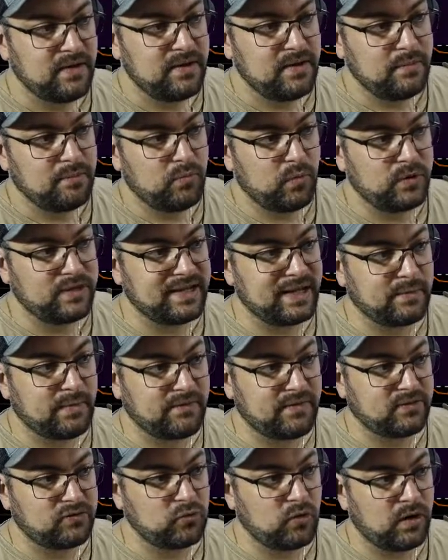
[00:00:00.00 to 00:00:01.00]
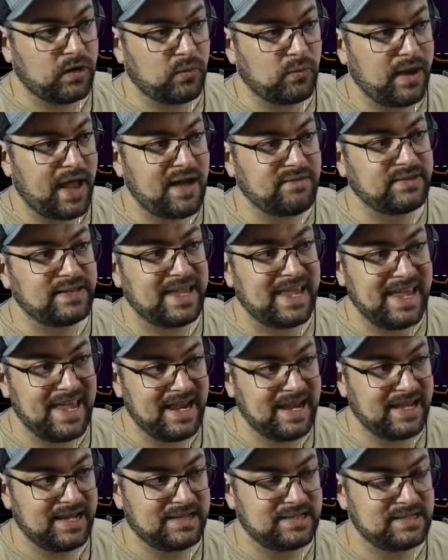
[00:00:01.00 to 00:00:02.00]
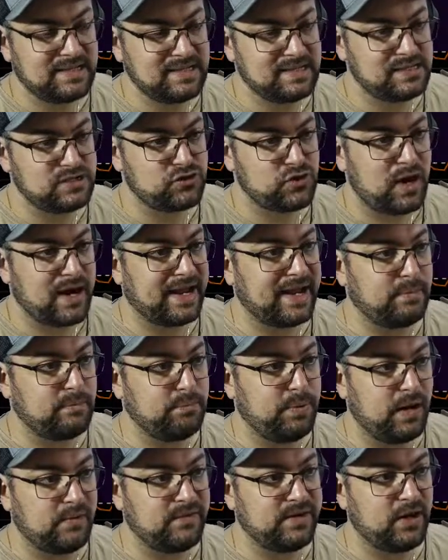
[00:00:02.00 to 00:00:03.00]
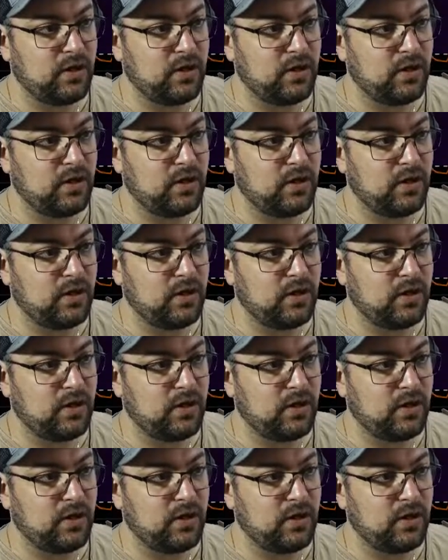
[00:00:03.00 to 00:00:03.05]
We need to get above that 20. We have to hit it and try to get above it.